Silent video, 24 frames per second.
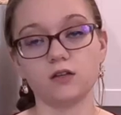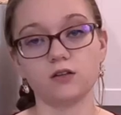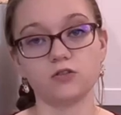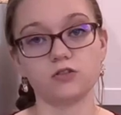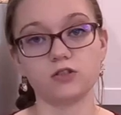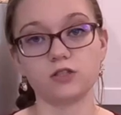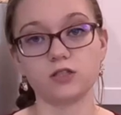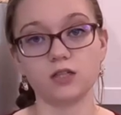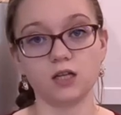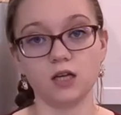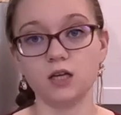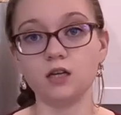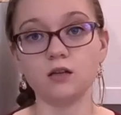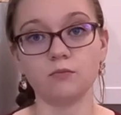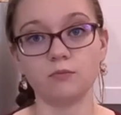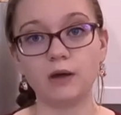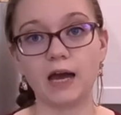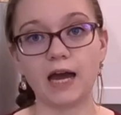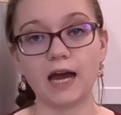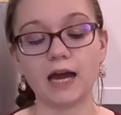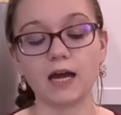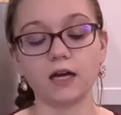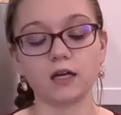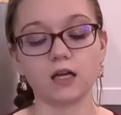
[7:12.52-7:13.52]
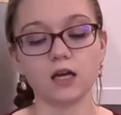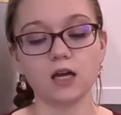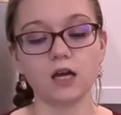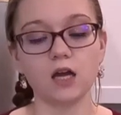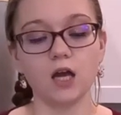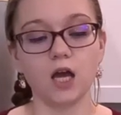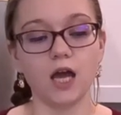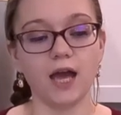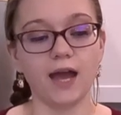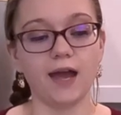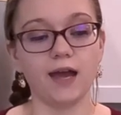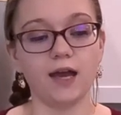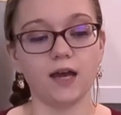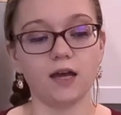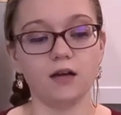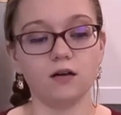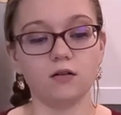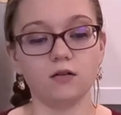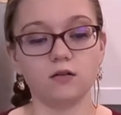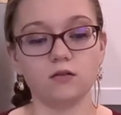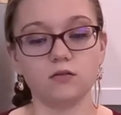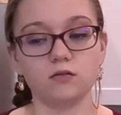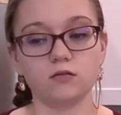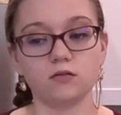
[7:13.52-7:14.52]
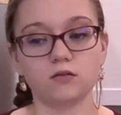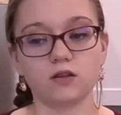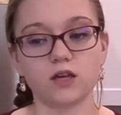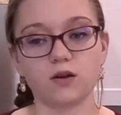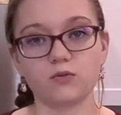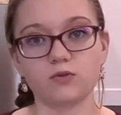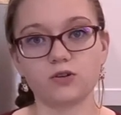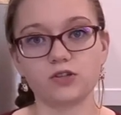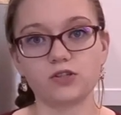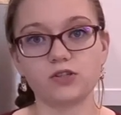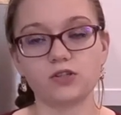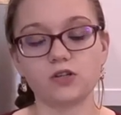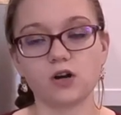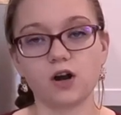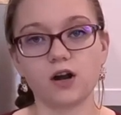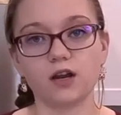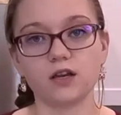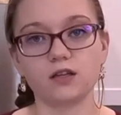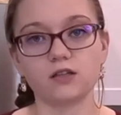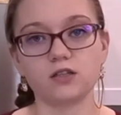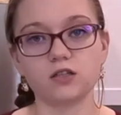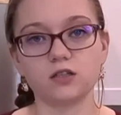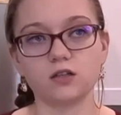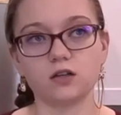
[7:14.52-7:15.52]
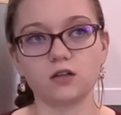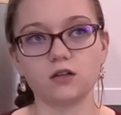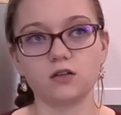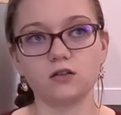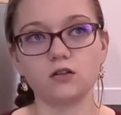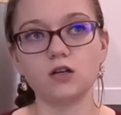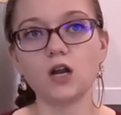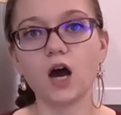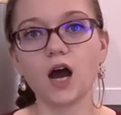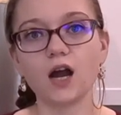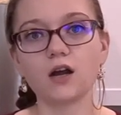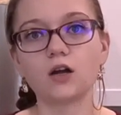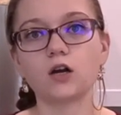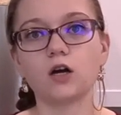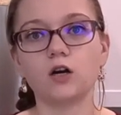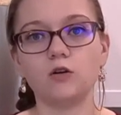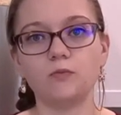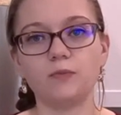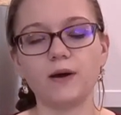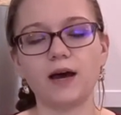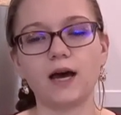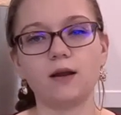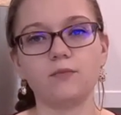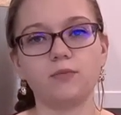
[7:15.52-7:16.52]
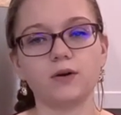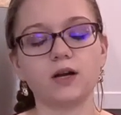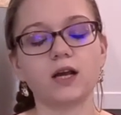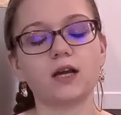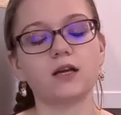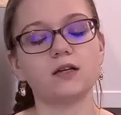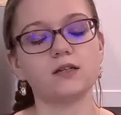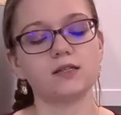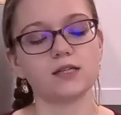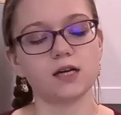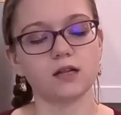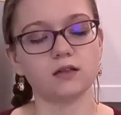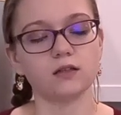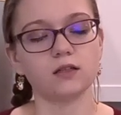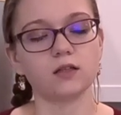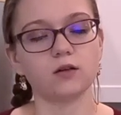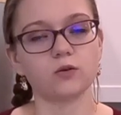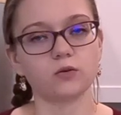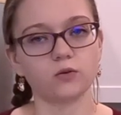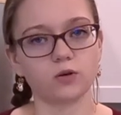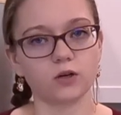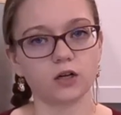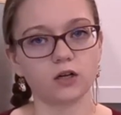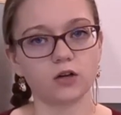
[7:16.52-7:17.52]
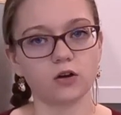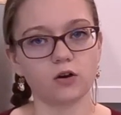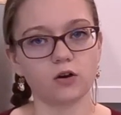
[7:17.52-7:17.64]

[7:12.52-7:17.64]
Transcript: They're just in a bag and they were just starting to not go bad, but I could tell that they were going to